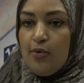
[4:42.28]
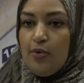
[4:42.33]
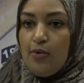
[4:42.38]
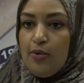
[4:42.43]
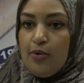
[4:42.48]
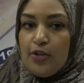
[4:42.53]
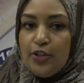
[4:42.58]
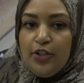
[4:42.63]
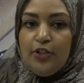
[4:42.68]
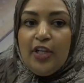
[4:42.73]

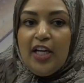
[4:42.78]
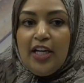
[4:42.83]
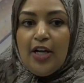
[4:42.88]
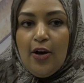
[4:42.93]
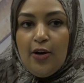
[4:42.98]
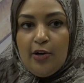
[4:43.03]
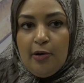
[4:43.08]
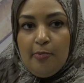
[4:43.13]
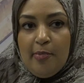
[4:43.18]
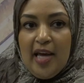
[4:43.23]
or you can
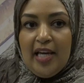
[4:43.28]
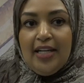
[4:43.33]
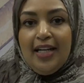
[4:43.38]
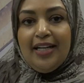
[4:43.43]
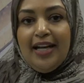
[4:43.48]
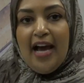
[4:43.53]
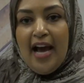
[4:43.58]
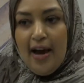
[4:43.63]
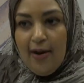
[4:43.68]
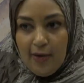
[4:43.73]
go to bed
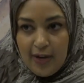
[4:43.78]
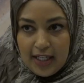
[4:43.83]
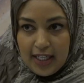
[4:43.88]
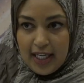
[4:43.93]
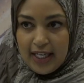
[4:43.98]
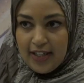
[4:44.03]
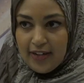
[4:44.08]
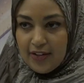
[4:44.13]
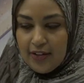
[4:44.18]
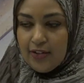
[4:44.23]
an hour
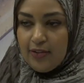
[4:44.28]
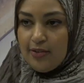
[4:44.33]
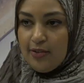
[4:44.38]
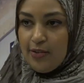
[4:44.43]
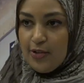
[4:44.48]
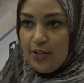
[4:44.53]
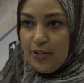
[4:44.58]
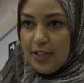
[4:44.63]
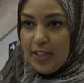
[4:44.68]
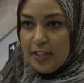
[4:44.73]
later,
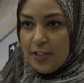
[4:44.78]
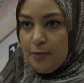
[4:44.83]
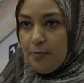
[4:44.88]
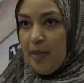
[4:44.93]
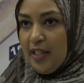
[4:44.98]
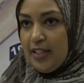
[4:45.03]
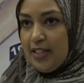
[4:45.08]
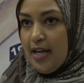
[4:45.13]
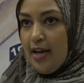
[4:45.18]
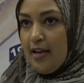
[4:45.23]
or you can
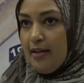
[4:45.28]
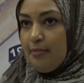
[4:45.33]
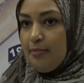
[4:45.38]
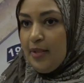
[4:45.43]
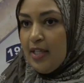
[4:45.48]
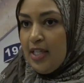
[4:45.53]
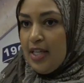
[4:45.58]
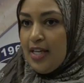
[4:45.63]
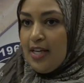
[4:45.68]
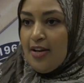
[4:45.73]
spend time
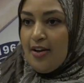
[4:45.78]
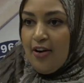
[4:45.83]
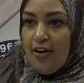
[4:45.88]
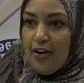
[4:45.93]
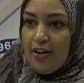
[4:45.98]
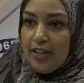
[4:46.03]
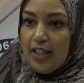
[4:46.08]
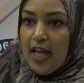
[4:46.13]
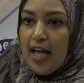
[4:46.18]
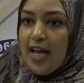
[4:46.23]

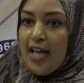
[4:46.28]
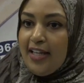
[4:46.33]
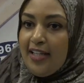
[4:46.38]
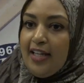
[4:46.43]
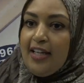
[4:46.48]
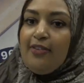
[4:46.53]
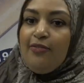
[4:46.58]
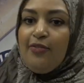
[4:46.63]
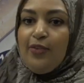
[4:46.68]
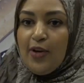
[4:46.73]
online
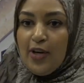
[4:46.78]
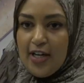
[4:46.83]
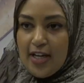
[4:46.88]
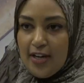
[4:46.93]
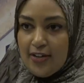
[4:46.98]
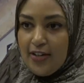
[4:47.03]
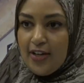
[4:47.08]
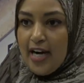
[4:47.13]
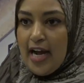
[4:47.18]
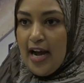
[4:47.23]
for
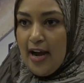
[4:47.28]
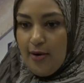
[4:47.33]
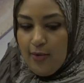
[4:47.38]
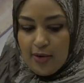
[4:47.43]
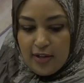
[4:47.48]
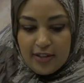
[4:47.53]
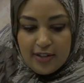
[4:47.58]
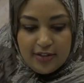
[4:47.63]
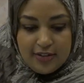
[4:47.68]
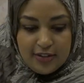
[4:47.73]
another
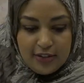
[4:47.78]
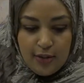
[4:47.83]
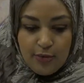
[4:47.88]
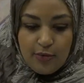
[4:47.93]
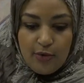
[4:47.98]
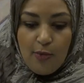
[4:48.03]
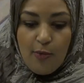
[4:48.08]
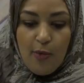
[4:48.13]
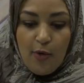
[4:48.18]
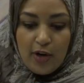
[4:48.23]
hour. So
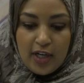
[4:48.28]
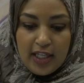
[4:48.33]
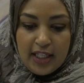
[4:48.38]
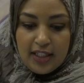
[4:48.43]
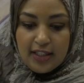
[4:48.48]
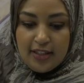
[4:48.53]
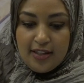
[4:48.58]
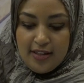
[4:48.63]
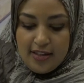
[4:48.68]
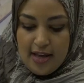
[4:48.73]

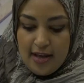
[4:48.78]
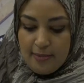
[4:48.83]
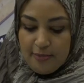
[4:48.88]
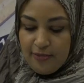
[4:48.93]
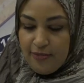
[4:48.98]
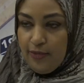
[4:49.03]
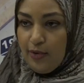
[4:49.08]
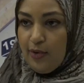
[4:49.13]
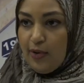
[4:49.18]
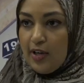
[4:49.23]
rewarding them
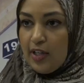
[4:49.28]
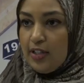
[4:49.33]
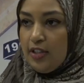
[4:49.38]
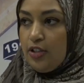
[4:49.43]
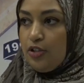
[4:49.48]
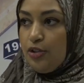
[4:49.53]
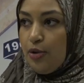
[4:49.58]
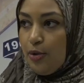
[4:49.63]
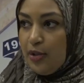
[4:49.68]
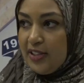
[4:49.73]
for
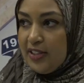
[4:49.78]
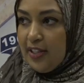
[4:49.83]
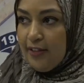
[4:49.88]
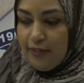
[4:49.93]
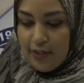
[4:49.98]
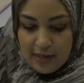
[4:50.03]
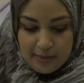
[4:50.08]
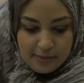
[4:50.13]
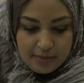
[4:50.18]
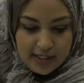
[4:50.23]
the chores
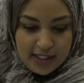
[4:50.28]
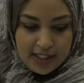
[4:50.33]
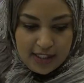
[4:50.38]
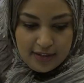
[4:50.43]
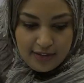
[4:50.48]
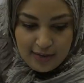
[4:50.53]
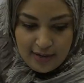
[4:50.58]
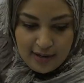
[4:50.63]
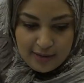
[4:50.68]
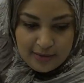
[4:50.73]
they've
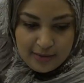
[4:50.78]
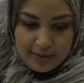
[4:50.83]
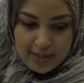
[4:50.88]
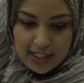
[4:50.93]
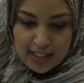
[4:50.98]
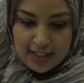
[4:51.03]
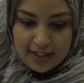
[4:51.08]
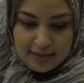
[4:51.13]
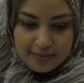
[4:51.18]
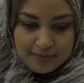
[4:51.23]
completed throughout the
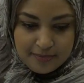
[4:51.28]
week.